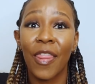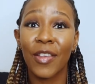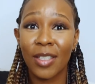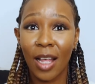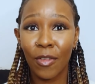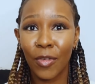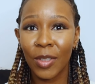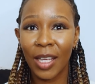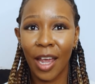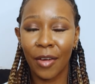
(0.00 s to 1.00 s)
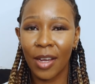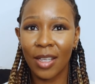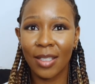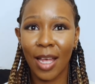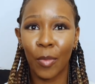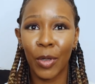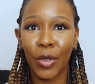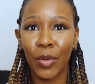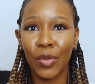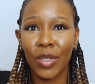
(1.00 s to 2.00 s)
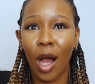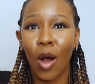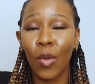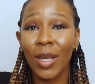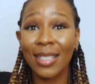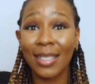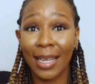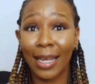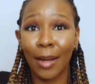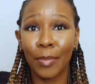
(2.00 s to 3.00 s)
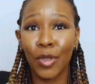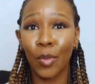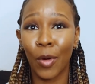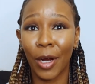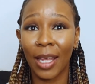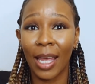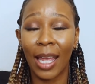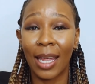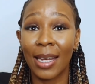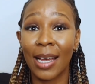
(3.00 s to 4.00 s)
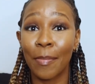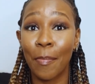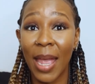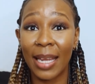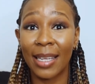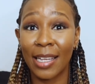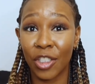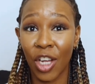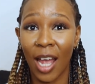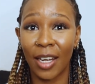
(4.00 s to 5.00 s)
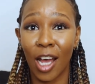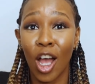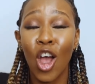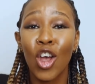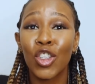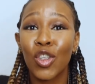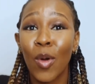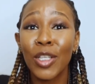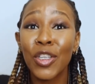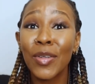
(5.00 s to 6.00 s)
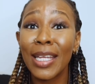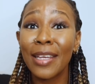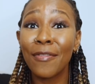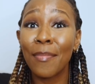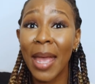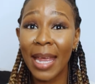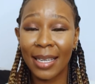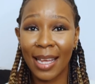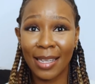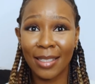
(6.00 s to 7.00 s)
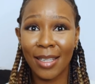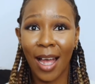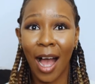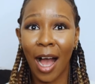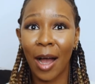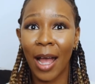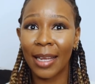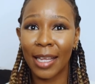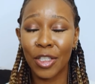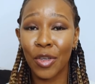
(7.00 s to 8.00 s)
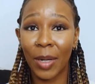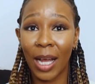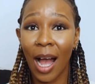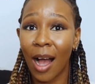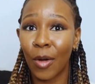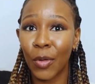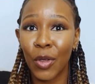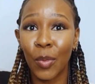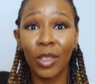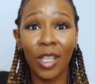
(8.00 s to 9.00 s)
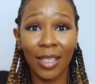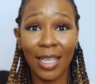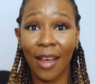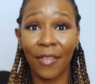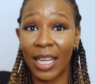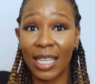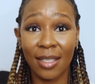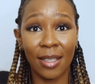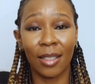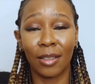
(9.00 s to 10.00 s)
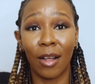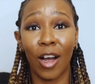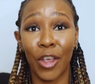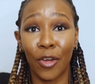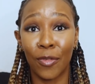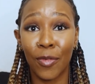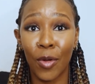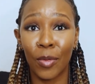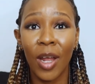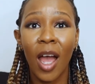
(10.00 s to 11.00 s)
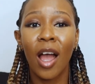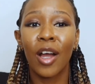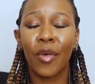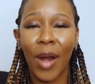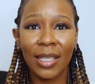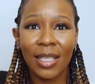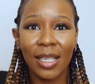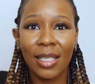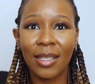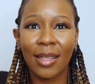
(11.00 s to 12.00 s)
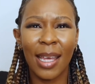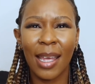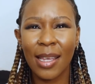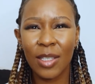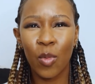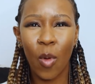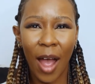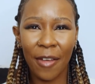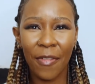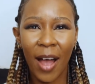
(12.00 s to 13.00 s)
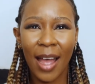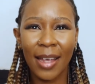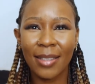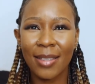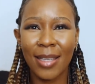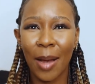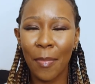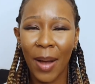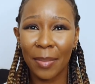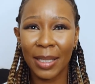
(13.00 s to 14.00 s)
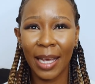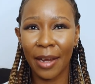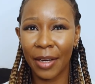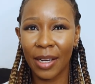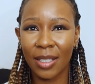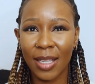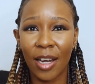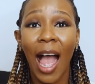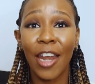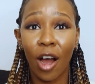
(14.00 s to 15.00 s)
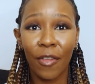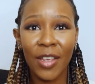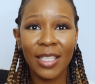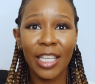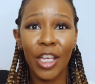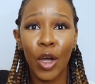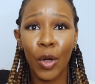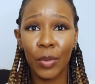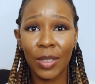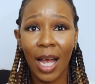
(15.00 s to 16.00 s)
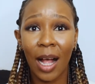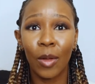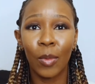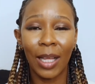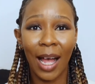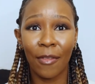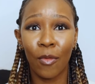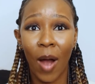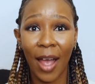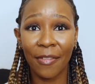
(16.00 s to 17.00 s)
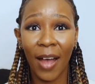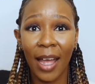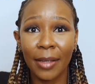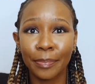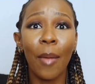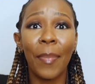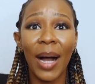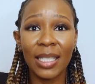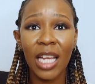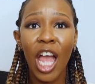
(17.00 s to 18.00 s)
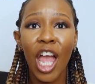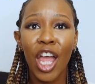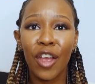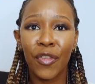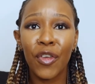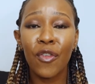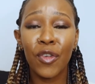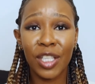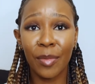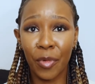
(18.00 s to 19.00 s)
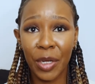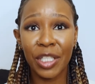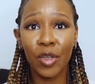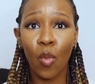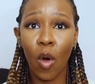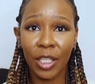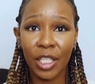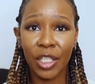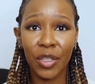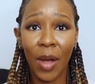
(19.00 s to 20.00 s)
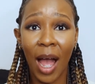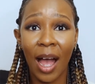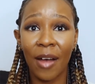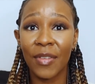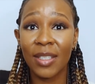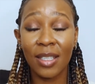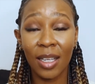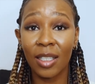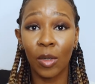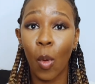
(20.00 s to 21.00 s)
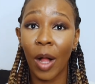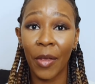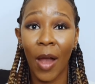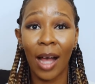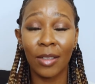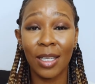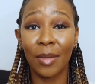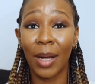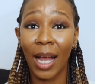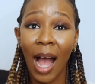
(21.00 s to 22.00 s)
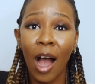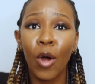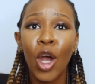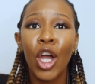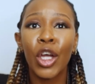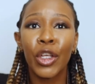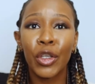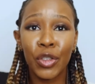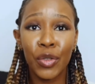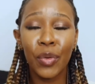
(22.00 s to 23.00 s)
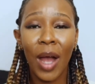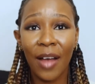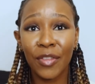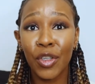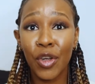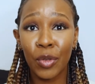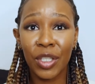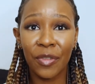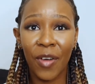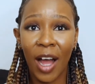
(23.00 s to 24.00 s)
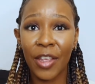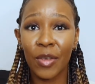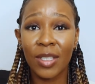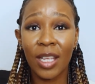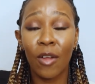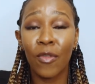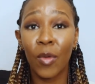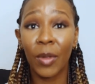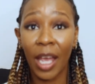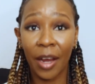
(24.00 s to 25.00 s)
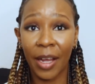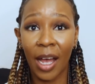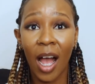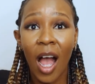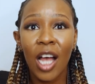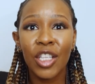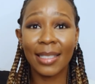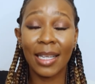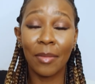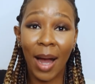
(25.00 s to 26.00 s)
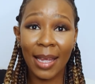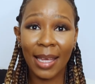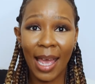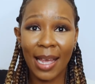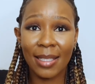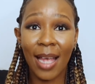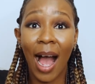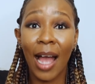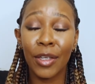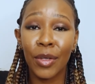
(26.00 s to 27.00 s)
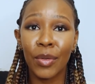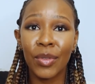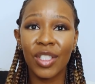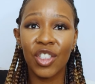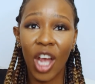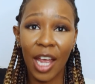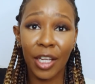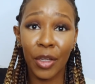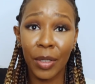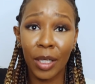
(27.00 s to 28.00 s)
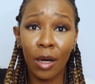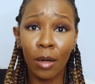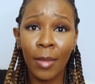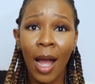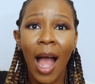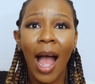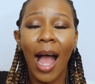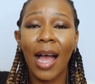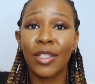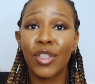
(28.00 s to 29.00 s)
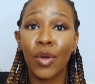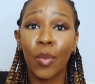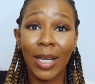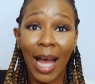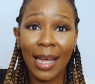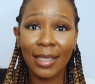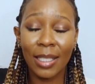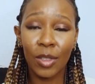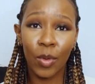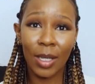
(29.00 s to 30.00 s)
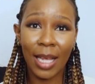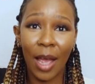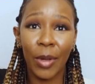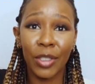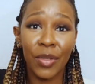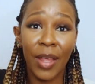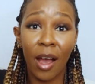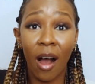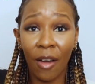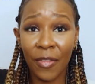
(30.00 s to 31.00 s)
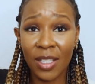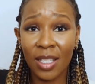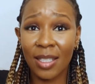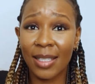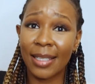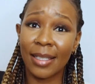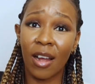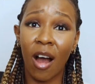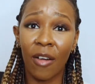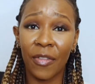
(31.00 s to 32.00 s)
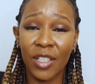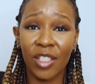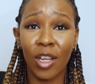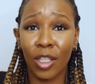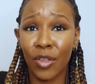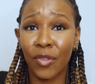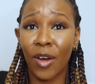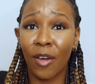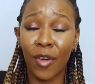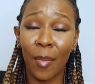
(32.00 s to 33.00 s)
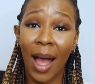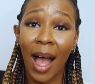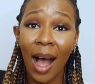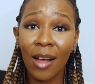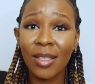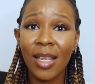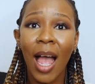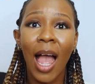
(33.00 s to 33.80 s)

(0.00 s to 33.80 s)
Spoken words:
The cell phone carriers that we use are only set up to work in mainland China. So once you leave mainland and get to Macau, you will not have any signal on your phone. Granted, there is Wi-Fi, some public areas, and obviously your hotel will have Wi-Fi. But if you, for some reason, wanted to have signal while you're out in Macau, you do have to notify your cell phone carrier. And in my case, I use China Unicom. And so what I did was I went to their offices. There's an office not too far from my house.